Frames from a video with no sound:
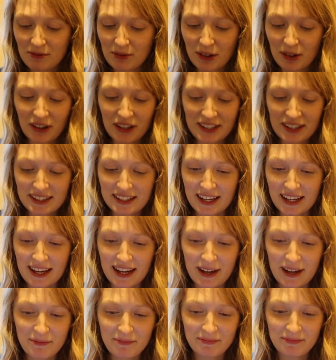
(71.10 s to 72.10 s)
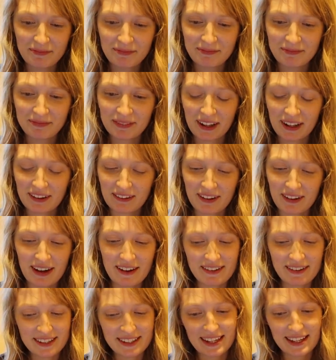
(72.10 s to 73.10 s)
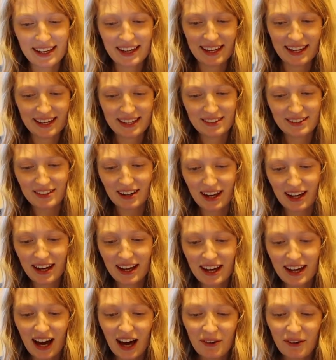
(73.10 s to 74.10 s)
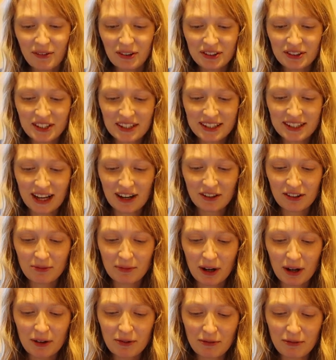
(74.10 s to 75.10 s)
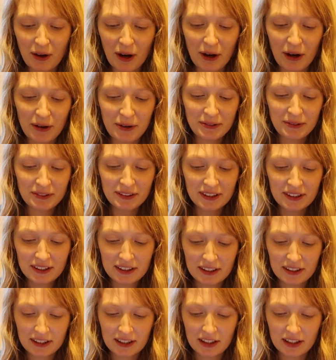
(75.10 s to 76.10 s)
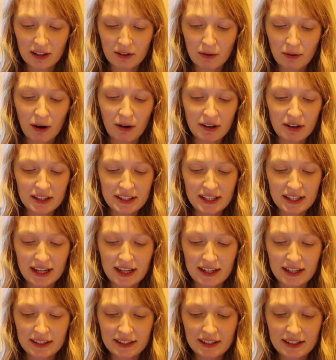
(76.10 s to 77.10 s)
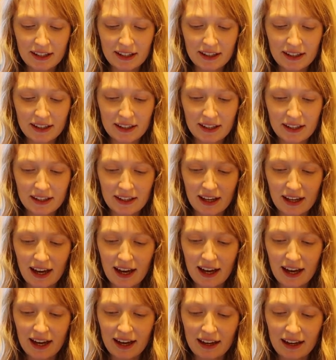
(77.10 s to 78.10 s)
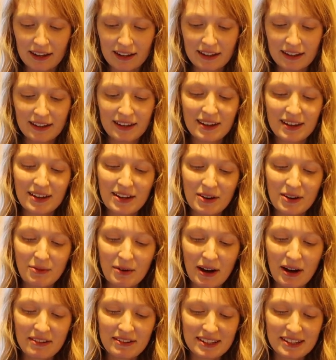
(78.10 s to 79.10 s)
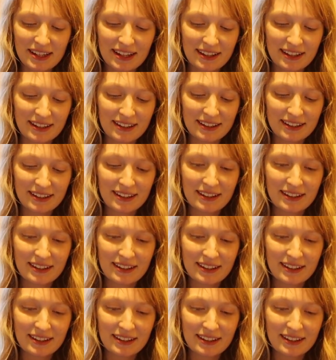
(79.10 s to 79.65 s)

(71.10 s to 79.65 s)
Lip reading: what is it? Where is it? I've got it down on my phone. Well, I did. Ah, where is it?